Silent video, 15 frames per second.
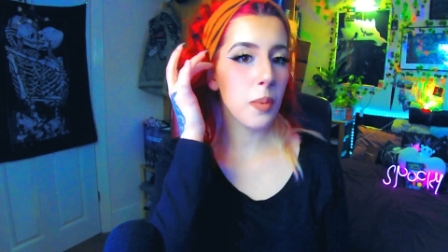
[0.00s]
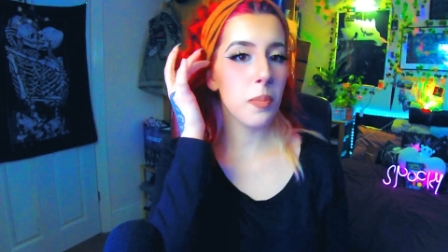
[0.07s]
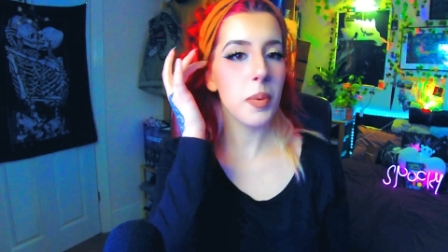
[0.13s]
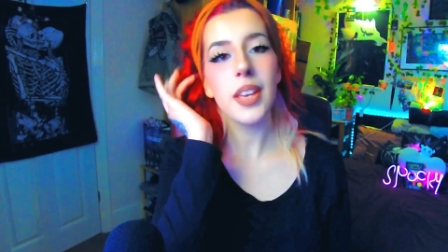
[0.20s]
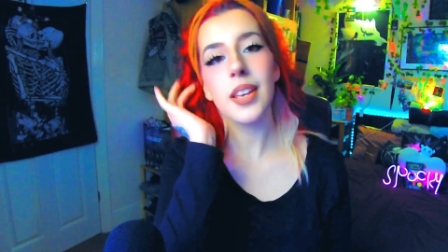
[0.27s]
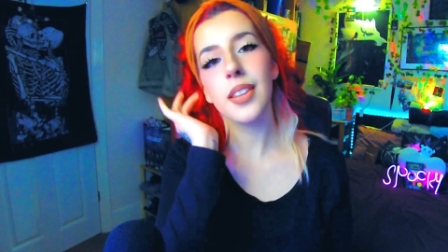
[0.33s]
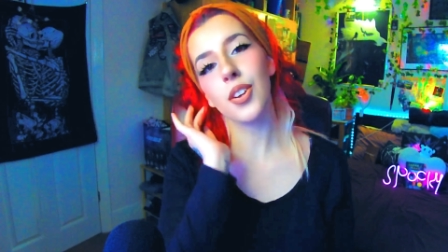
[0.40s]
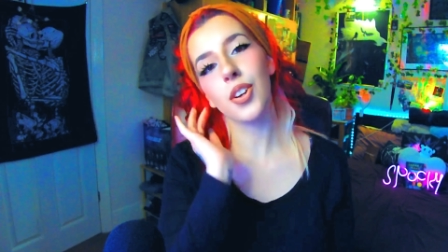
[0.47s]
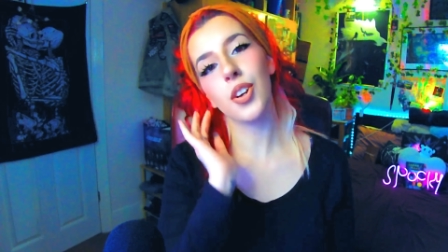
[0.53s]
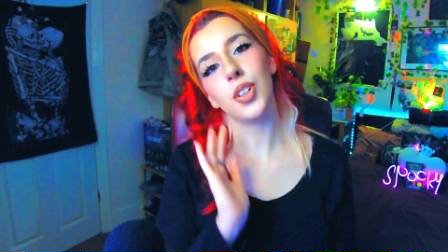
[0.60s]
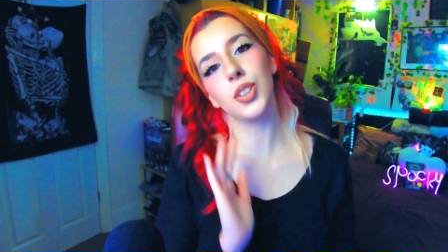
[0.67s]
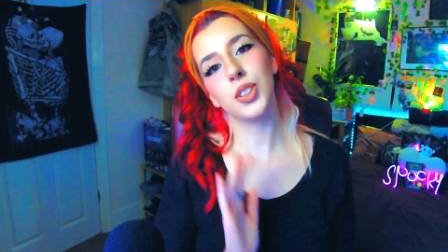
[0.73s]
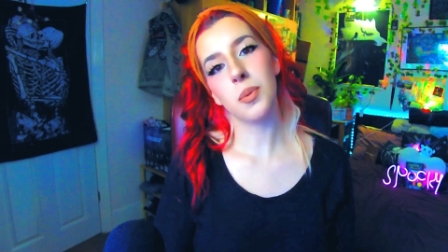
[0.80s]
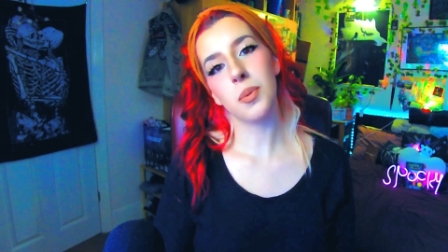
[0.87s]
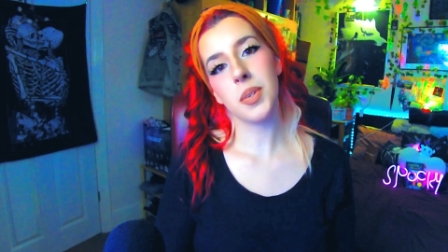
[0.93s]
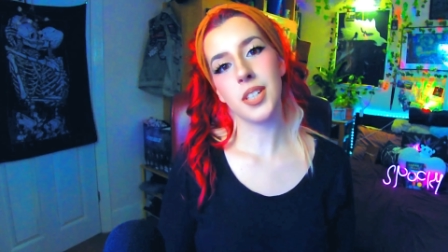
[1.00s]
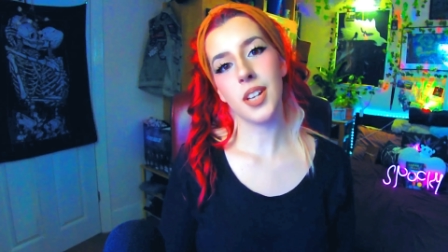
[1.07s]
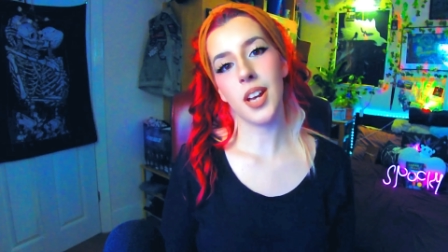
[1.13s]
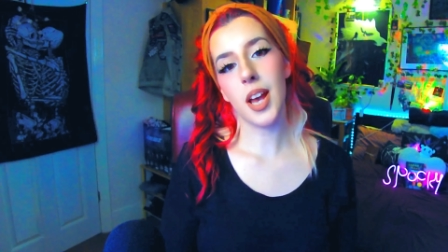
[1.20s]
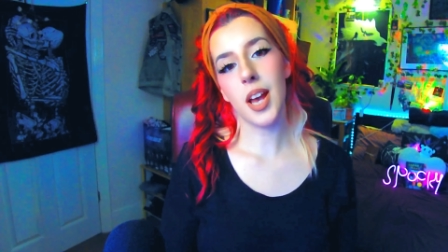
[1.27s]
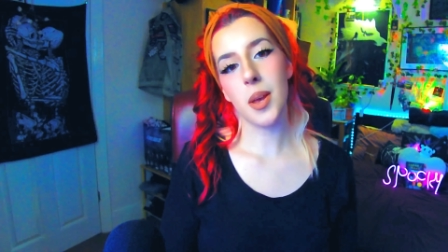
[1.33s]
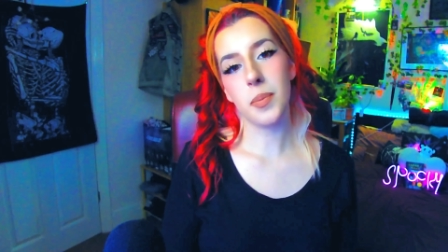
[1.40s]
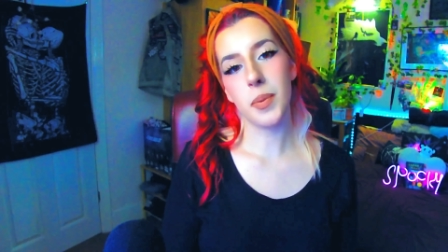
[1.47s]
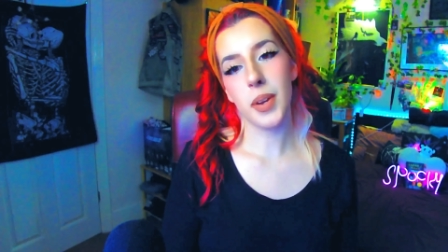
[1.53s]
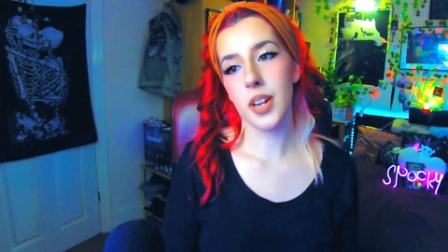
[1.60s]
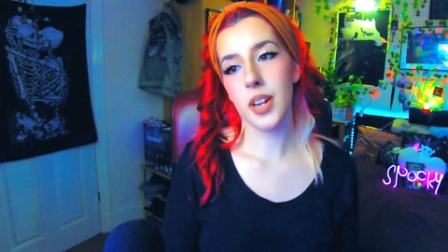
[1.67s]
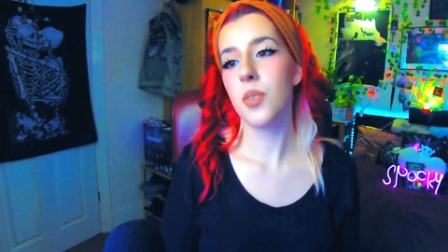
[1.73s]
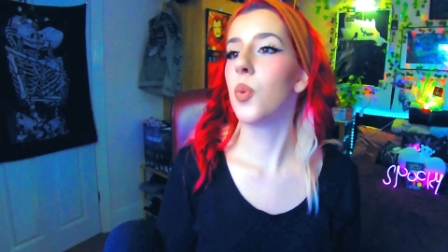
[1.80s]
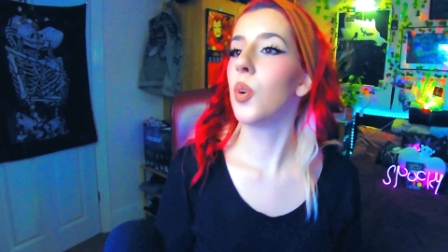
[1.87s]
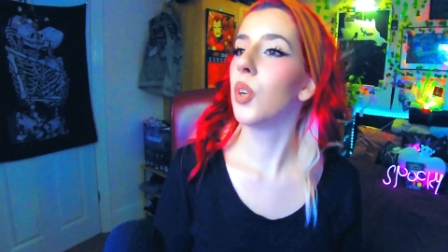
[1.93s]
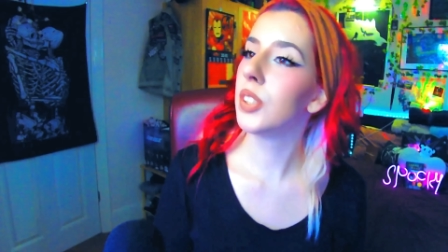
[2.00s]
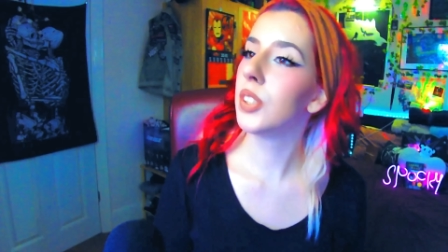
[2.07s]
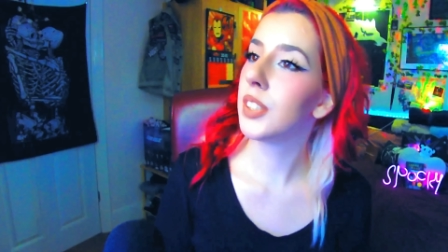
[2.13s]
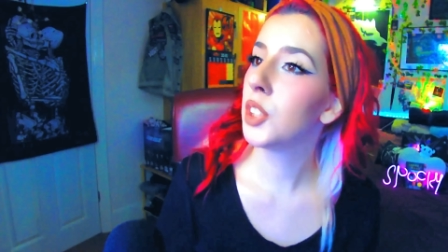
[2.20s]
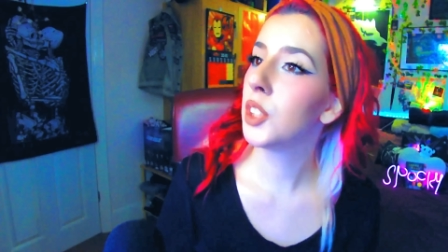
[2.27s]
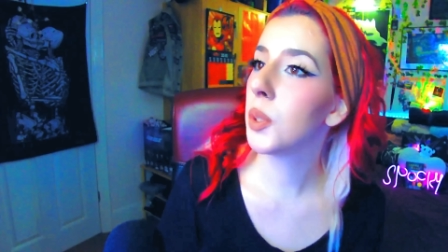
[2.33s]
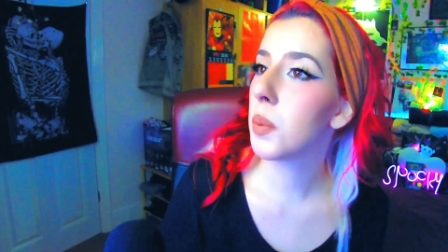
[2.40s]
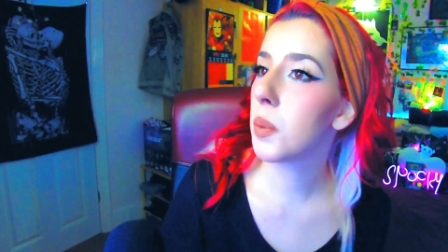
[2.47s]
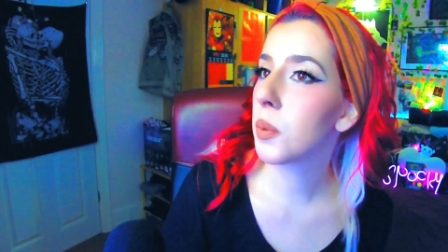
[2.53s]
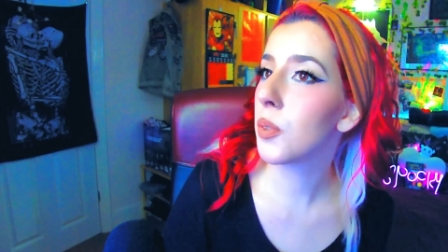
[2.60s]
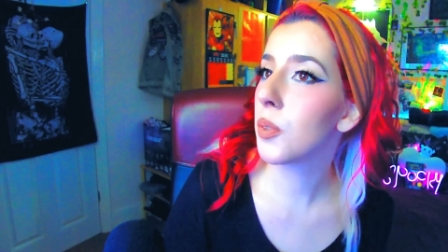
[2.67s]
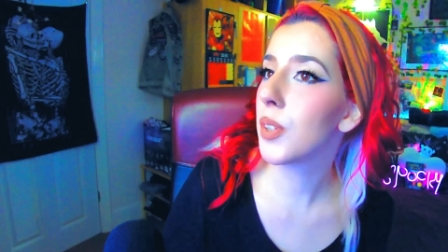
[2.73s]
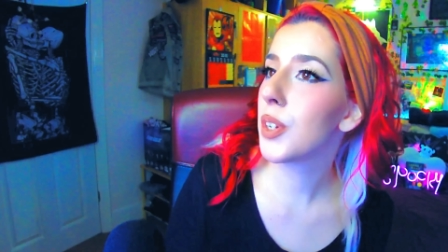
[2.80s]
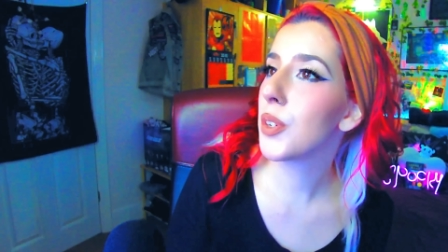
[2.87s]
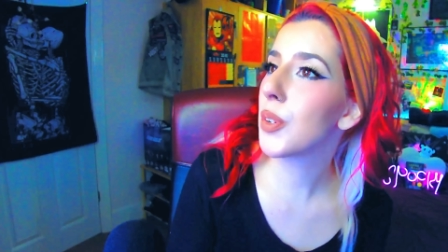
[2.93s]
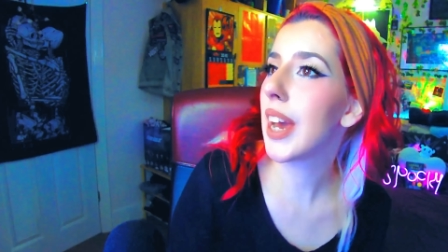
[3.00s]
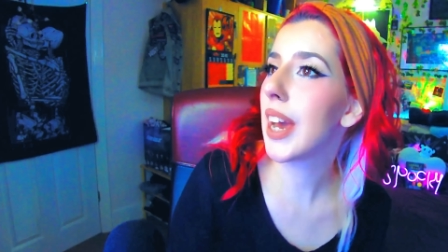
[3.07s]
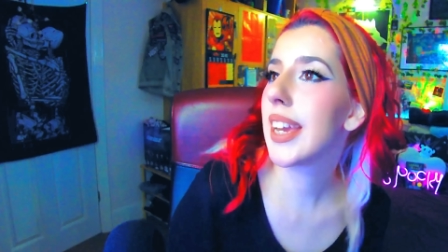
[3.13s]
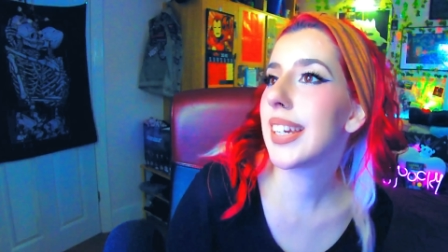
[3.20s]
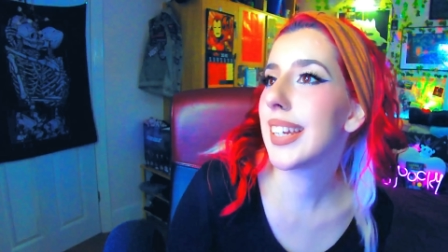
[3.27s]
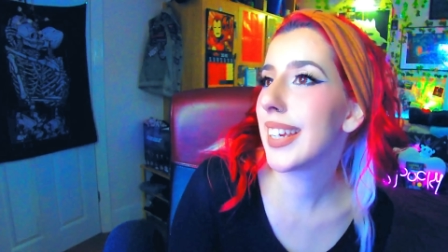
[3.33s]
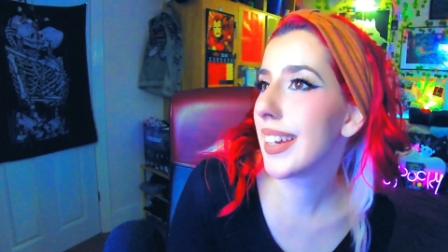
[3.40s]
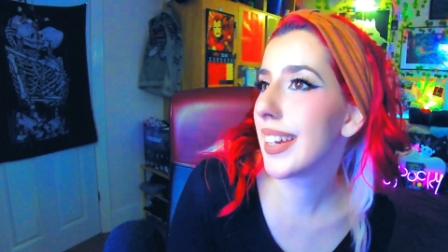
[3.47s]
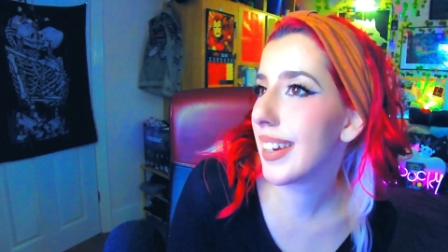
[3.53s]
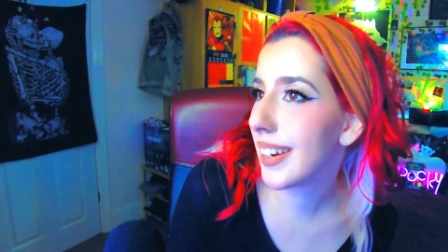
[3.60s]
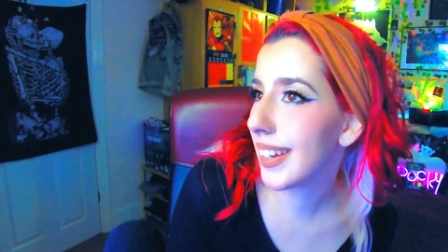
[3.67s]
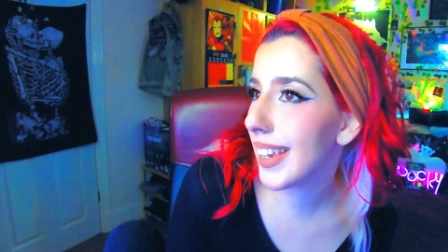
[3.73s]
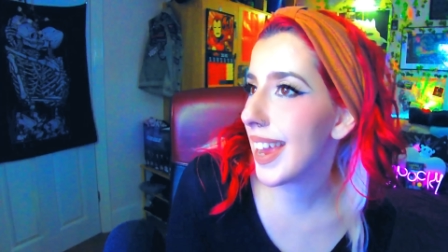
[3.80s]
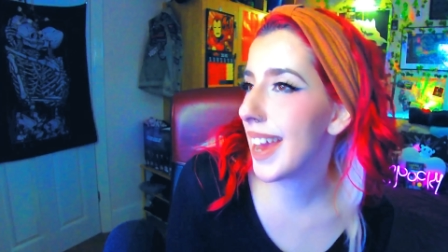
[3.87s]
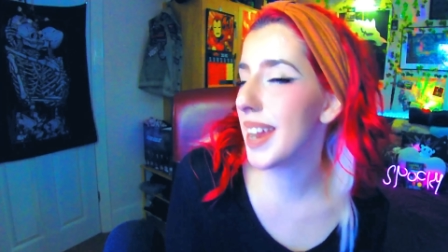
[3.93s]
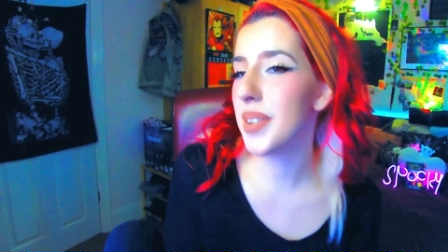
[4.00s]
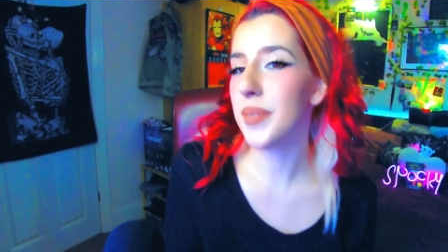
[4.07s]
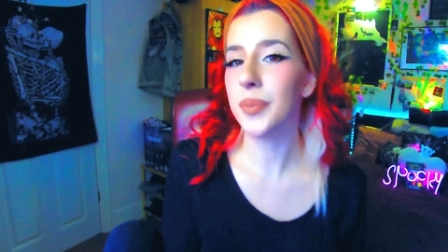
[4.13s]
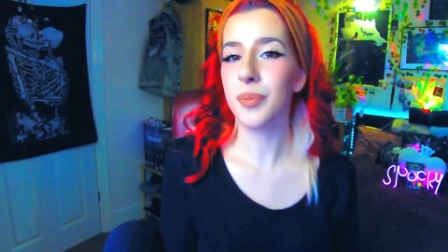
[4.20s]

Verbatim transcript: being the gossipy type and wants to be proven right again and again,